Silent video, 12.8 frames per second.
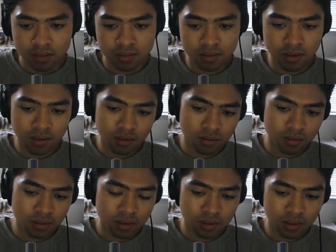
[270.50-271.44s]

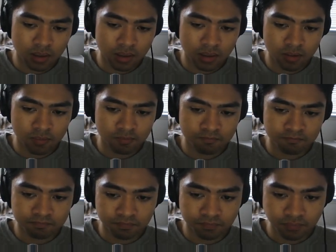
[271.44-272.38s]
So
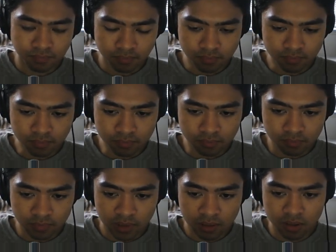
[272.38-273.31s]

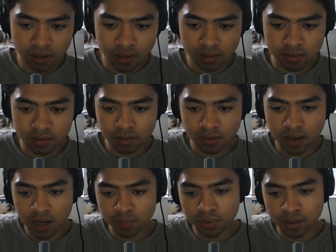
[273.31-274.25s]
what you call it? So the
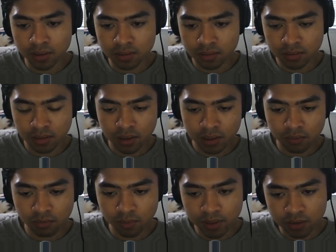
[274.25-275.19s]
output
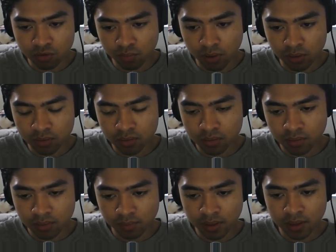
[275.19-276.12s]
would be 2 boats
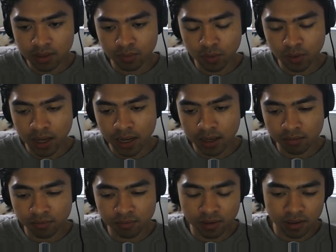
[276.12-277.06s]
because we would
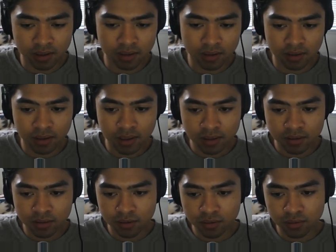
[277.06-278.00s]
have
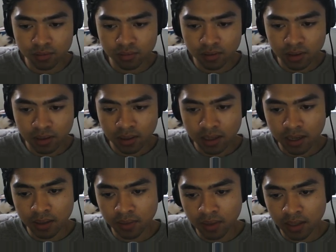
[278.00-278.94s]
2
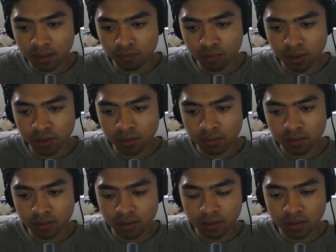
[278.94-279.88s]
and then 1,
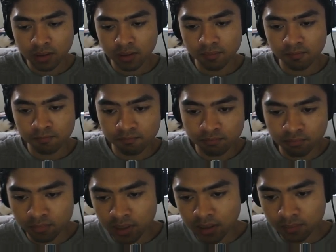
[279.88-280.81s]

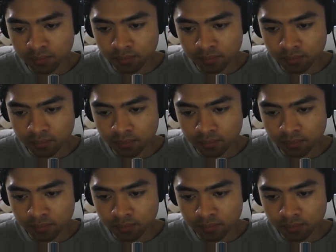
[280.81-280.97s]
right?